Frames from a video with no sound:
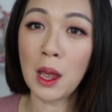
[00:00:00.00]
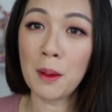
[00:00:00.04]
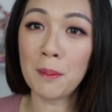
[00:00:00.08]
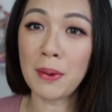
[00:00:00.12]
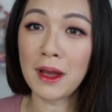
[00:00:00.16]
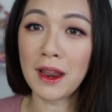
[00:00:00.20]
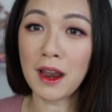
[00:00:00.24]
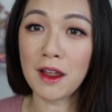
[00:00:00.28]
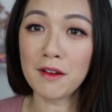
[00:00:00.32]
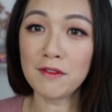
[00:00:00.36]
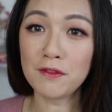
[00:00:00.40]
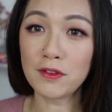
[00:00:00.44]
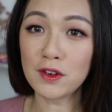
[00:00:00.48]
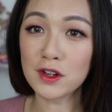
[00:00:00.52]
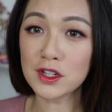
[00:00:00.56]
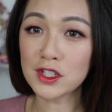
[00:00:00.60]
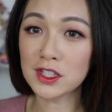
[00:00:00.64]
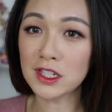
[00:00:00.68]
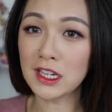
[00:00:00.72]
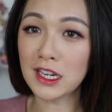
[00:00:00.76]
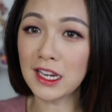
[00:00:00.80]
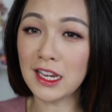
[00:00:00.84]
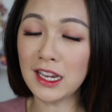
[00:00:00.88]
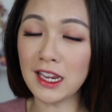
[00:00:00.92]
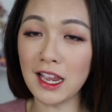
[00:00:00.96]
But
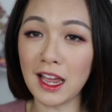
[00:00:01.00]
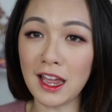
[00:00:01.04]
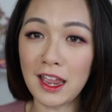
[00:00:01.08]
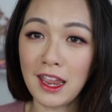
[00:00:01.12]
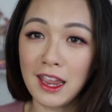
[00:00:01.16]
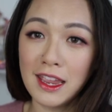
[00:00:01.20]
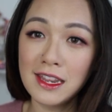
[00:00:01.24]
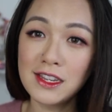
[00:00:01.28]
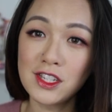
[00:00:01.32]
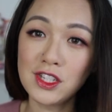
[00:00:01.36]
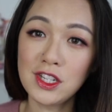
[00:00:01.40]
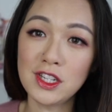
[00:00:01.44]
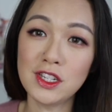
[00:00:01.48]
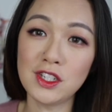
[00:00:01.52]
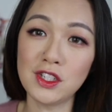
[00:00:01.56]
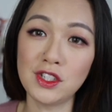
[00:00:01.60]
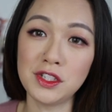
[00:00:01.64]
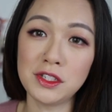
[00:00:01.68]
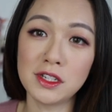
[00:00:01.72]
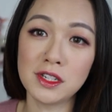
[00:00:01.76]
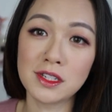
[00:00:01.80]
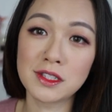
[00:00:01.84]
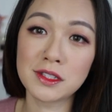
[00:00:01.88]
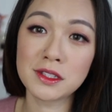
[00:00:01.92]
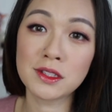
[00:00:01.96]
unfortunately, I actually
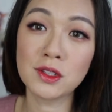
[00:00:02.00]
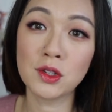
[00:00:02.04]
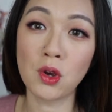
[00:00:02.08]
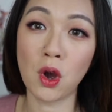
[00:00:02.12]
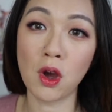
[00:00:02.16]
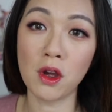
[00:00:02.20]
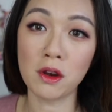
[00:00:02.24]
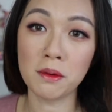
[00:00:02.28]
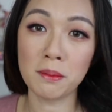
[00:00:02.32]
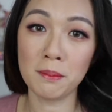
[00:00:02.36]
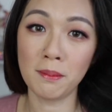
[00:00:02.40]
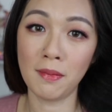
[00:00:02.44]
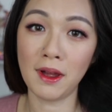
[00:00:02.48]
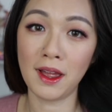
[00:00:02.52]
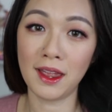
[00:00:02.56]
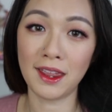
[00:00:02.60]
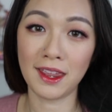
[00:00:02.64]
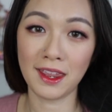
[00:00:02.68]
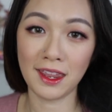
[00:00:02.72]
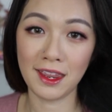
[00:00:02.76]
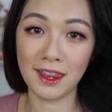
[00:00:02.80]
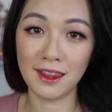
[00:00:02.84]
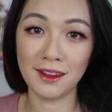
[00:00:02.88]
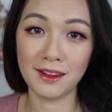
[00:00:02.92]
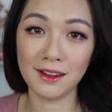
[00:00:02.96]
just got my
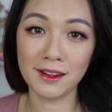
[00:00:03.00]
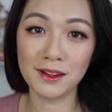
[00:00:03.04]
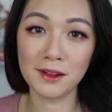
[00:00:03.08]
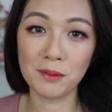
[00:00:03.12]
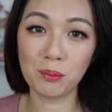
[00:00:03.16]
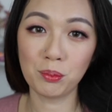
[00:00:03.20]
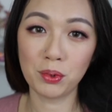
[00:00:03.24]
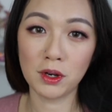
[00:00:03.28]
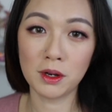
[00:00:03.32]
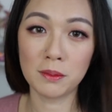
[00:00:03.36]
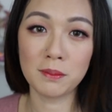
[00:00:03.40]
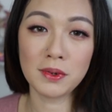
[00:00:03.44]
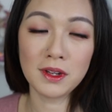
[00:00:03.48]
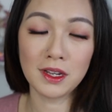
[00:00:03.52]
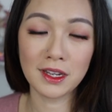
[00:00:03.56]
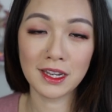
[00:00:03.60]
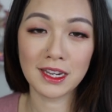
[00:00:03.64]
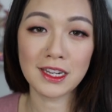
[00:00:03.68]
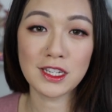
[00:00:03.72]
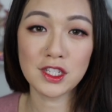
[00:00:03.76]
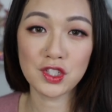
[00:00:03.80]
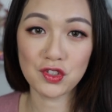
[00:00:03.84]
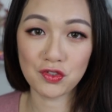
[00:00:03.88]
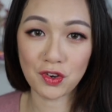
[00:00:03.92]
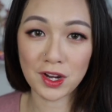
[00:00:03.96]
hair
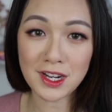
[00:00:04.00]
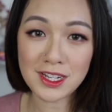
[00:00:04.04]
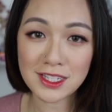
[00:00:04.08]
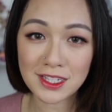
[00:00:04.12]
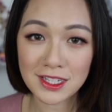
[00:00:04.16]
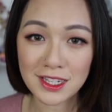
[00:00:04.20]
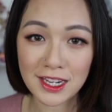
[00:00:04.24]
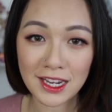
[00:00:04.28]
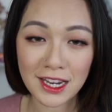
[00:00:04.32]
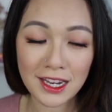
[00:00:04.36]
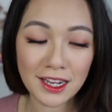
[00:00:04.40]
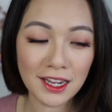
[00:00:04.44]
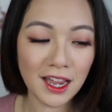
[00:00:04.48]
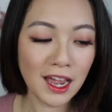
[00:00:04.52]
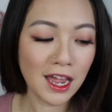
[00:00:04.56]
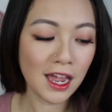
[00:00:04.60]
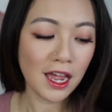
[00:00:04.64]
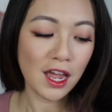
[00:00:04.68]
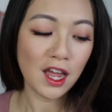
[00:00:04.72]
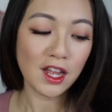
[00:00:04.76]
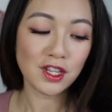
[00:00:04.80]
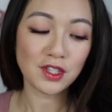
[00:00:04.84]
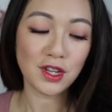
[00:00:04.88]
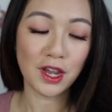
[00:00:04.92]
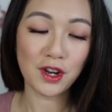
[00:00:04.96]
permanently straightening,
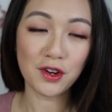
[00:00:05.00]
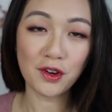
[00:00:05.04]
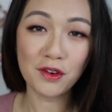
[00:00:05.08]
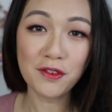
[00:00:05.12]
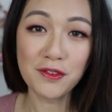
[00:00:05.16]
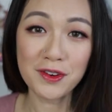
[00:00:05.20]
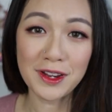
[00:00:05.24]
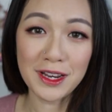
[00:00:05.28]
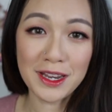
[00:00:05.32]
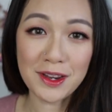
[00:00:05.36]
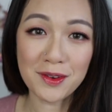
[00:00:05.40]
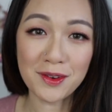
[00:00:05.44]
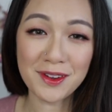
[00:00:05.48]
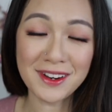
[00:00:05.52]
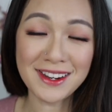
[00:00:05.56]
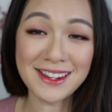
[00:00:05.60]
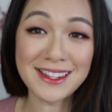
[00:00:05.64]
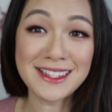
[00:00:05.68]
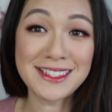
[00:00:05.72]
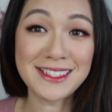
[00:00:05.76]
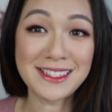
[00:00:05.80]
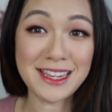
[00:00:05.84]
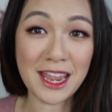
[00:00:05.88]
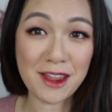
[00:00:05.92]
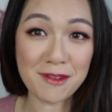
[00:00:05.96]
so I don't really want
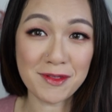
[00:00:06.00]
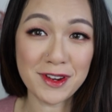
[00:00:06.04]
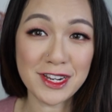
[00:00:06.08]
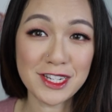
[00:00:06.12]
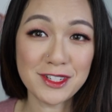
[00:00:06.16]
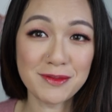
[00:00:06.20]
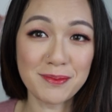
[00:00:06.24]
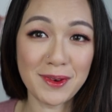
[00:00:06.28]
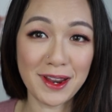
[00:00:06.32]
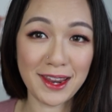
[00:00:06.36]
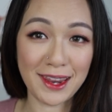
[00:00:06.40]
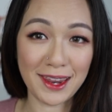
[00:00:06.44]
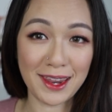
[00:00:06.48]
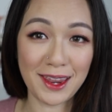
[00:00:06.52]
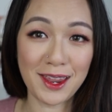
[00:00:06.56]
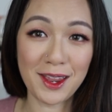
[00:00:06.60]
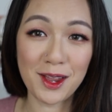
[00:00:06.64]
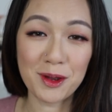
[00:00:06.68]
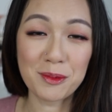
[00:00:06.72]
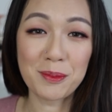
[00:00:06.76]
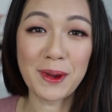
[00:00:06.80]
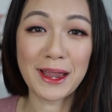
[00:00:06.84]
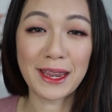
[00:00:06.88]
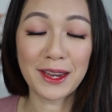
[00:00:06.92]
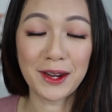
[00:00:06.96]
to damage my
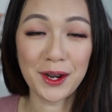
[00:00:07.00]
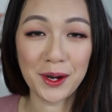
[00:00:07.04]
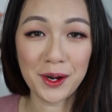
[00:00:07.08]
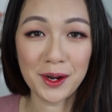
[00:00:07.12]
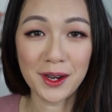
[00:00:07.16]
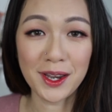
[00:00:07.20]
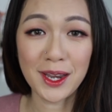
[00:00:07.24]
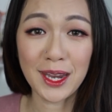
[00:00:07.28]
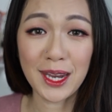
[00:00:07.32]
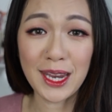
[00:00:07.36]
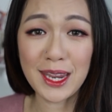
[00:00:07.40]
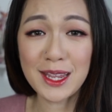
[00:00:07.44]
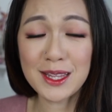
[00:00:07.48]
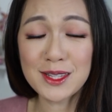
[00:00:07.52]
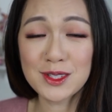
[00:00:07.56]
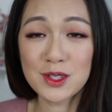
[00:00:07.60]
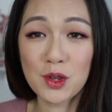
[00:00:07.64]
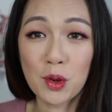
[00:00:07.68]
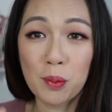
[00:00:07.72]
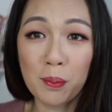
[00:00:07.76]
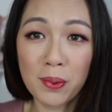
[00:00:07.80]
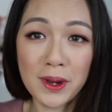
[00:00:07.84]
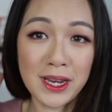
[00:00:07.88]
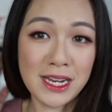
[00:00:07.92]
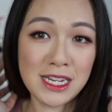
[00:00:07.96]
hair by curling it,
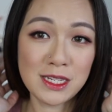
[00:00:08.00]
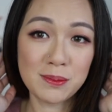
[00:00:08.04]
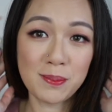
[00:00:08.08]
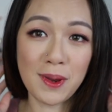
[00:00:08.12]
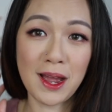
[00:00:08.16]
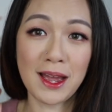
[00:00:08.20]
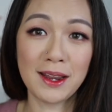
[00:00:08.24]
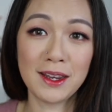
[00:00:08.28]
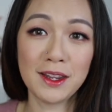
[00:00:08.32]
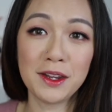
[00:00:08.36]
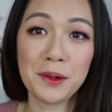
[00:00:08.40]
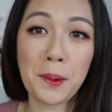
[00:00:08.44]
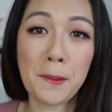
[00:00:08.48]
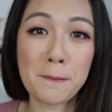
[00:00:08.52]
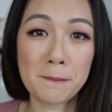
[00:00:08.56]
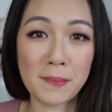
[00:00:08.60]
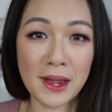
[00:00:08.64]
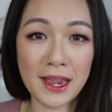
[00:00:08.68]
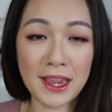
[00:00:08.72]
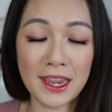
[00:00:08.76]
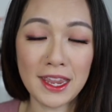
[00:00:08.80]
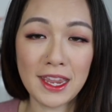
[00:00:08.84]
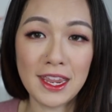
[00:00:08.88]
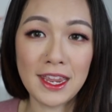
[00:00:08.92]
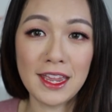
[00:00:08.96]
so please pardon
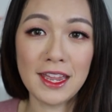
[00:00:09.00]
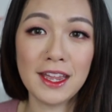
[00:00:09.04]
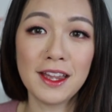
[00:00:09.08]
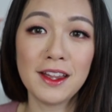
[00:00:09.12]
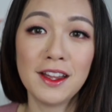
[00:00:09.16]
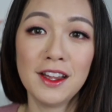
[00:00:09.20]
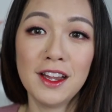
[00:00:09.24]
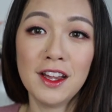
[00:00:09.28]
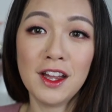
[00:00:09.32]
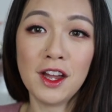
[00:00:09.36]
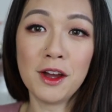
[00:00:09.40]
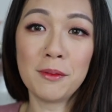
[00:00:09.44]
my hair.